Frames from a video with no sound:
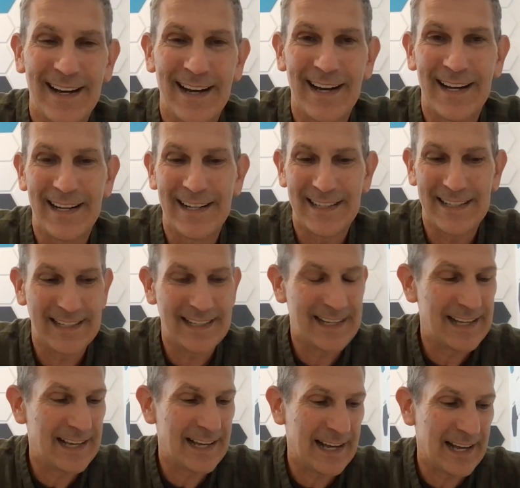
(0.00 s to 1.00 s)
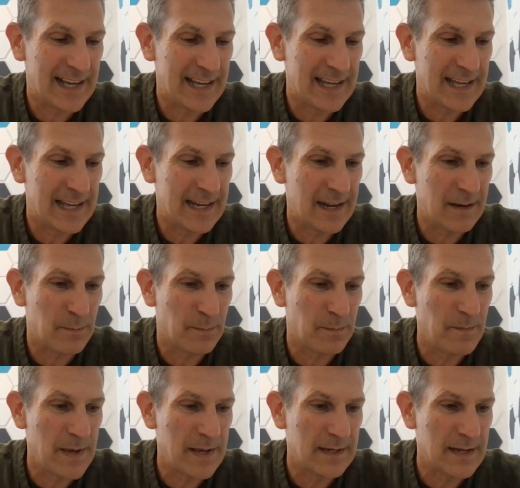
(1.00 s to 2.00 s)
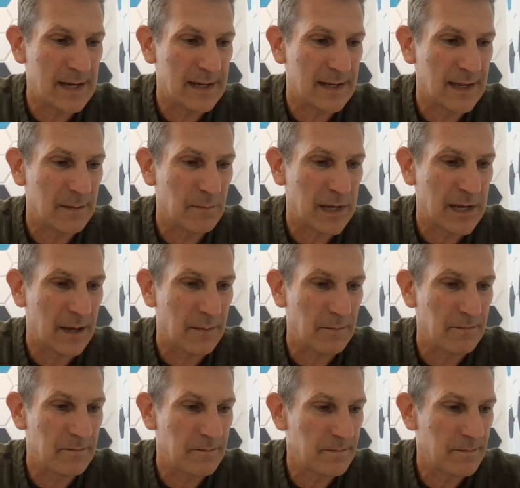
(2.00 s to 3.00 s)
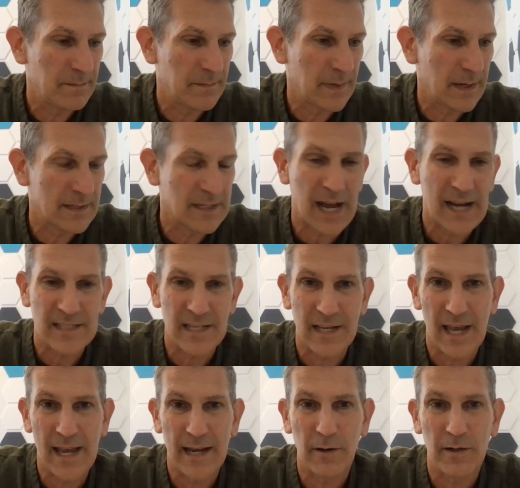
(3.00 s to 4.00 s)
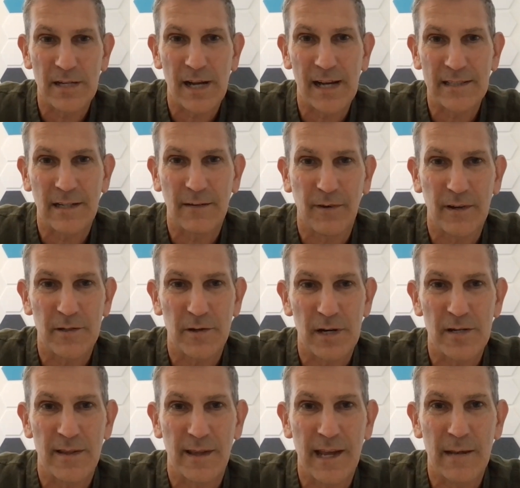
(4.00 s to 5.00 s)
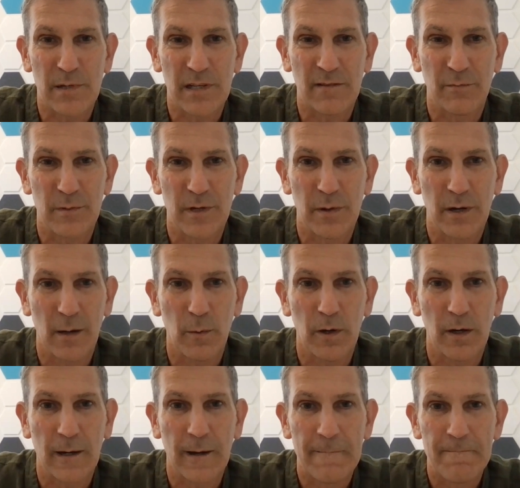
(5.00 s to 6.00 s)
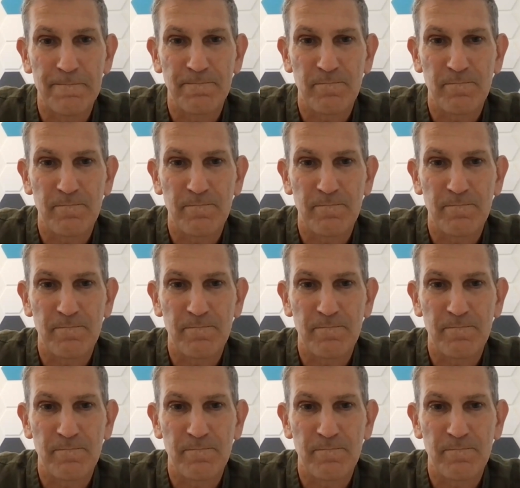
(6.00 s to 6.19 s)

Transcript: it can become a toxic anger, a toxic frustration that keeps us from doing our work.